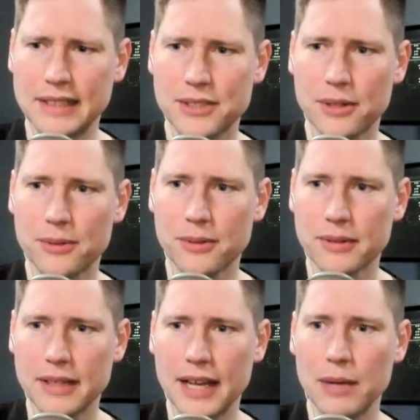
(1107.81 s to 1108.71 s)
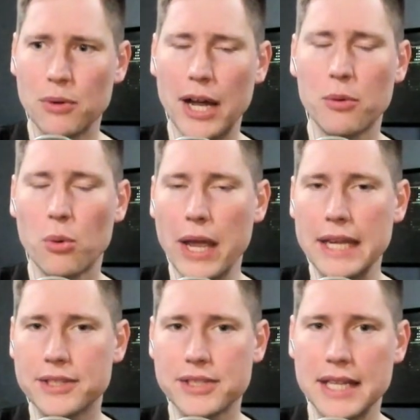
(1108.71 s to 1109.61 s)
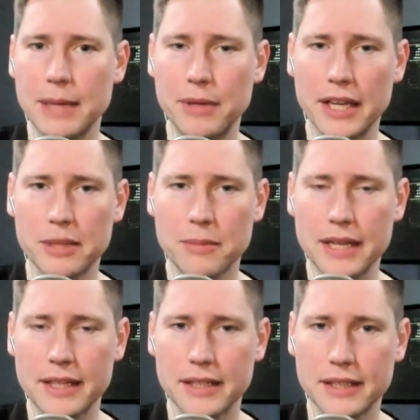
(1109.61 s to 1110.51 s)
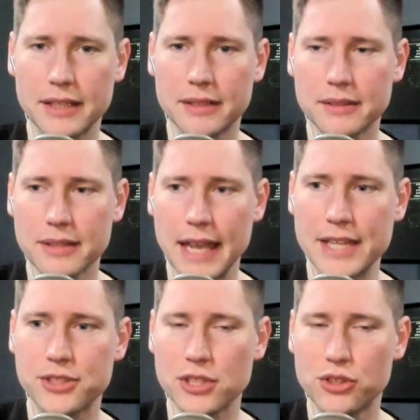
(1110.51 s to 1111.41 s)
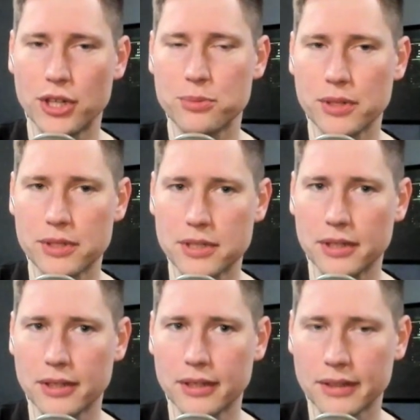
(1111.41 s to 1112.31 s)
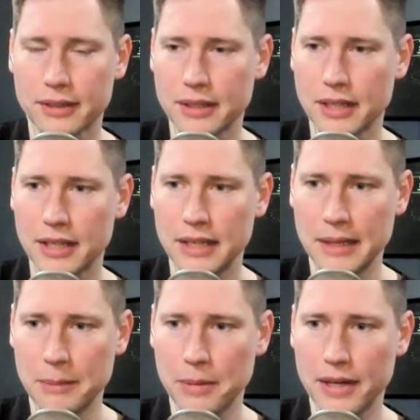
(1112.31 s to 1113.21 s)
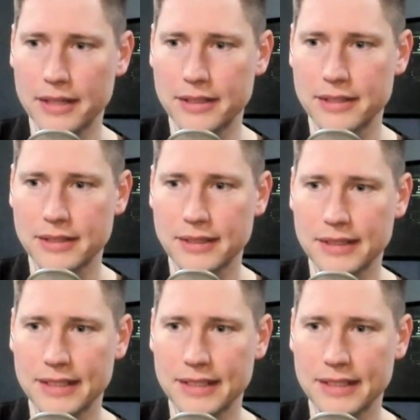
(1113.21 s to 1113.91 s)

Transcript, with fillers: so I I will wait and see. I'm not going to make any hasty judgments here. Right. But